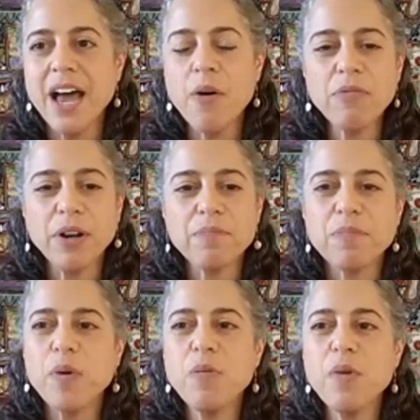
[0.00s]
However,
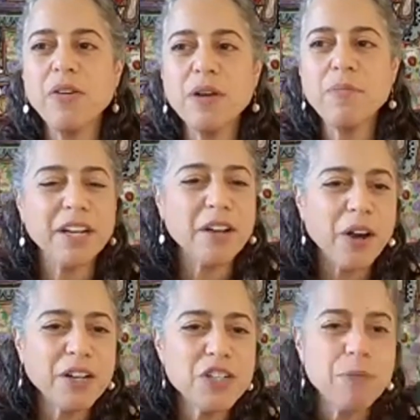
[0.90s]
we welcome and
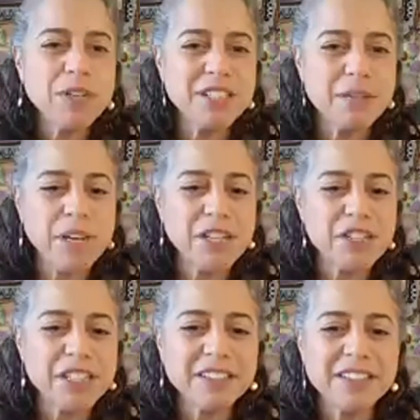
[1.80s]
encourage your
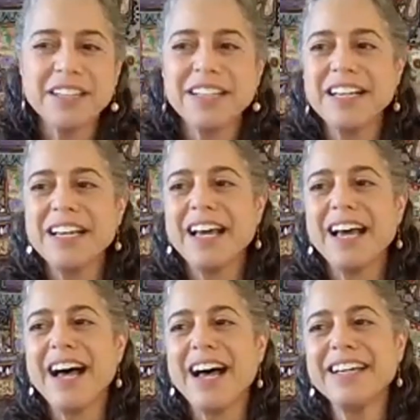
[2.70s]
participation
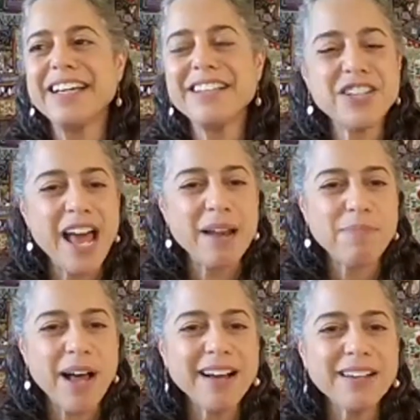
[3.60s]
uh, in the chat
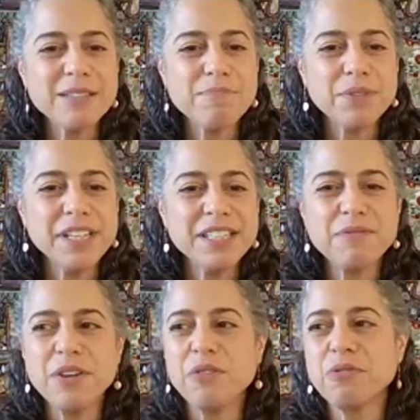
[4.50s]
box.
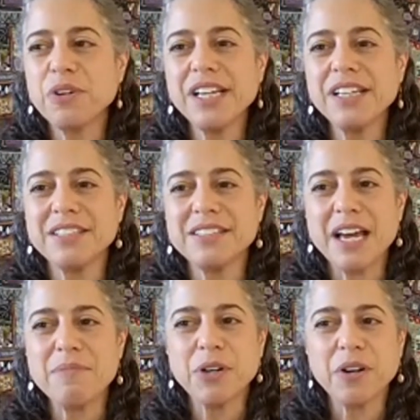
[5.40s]
Please feel free to
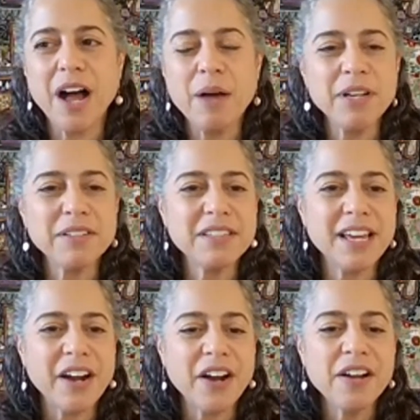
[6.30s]
type your comments
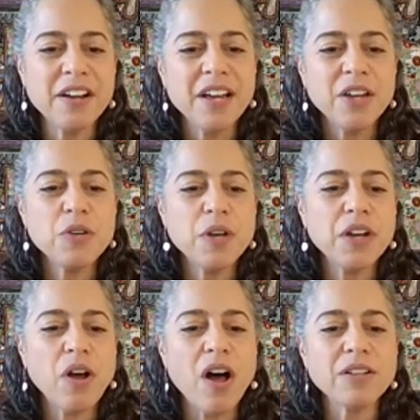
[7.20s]
there. You
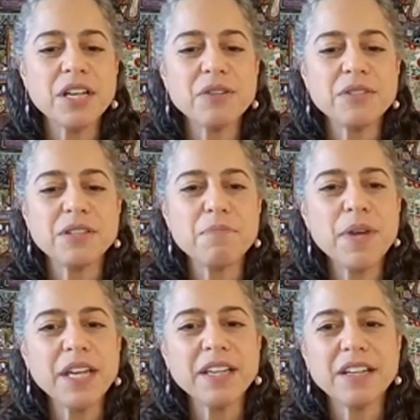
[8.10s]
can also
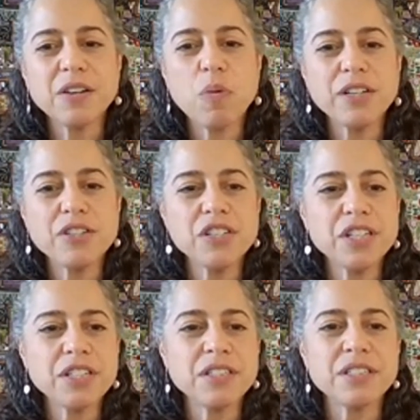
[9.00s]
submit
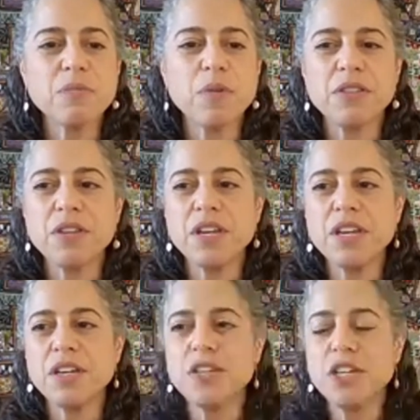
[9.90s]
questions with
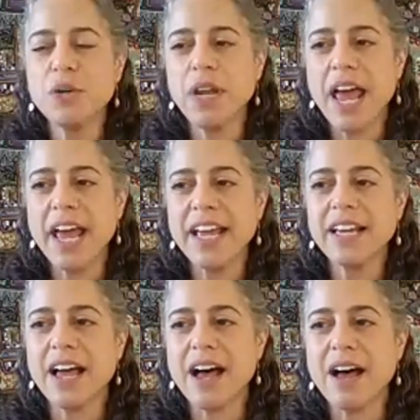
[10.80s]
the
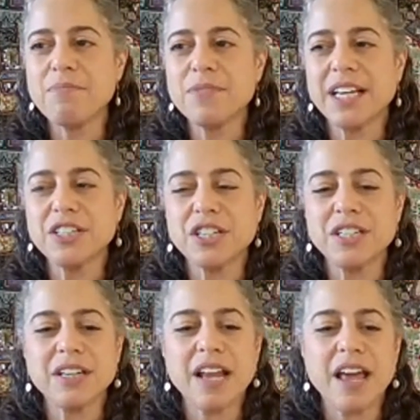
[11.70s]
Q&A um,
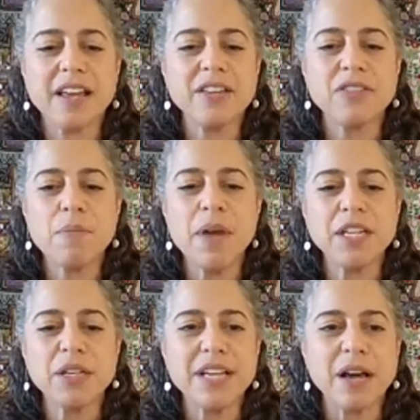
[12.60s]
section in the
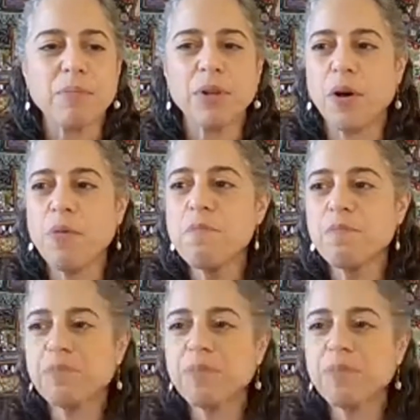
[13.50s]
menu down below.